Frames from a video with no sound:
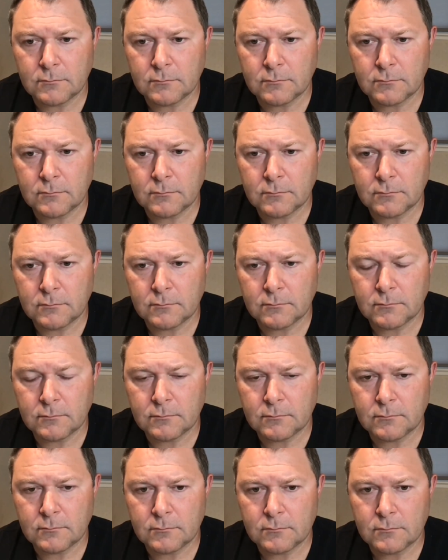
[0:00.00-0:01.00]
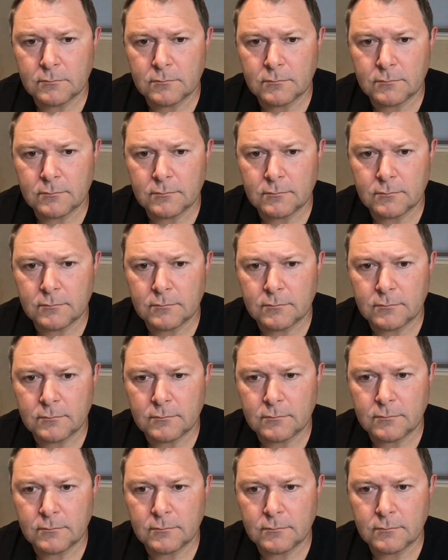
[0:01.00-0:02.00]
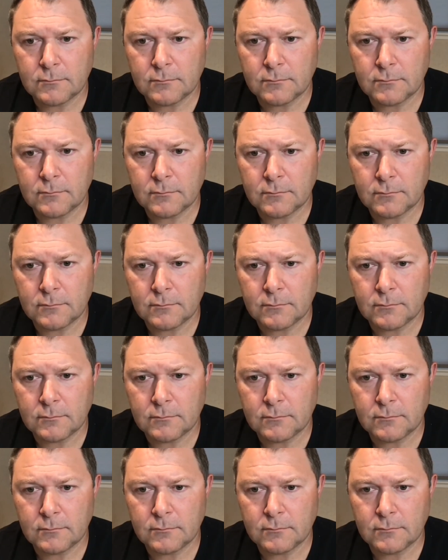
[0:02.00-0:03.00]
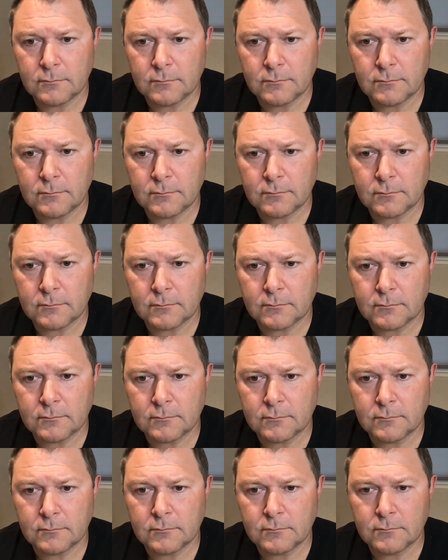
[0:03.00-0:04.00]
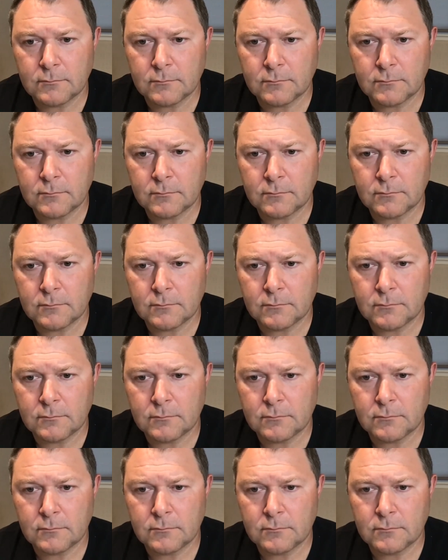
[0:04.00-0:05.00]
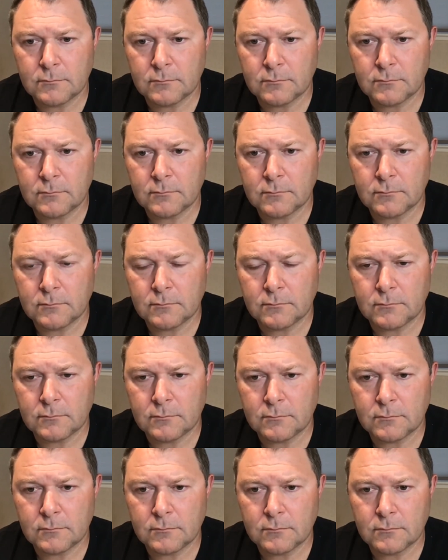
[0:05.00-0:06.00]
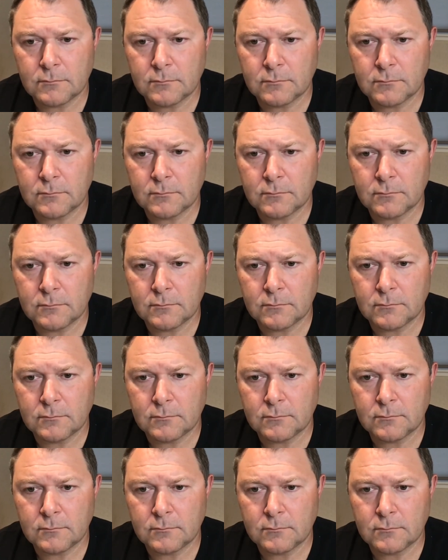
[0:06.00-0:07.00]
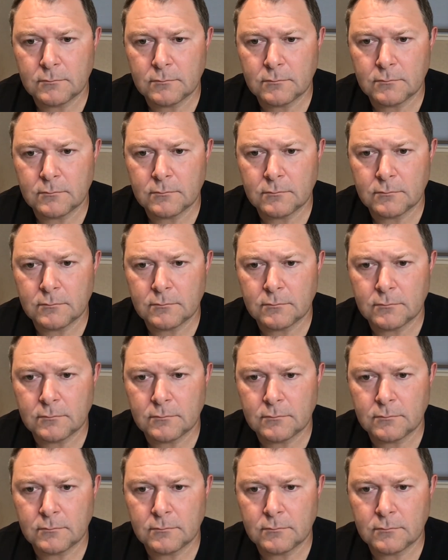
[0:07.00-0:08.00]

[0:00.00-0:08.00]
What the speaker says: (not speaking)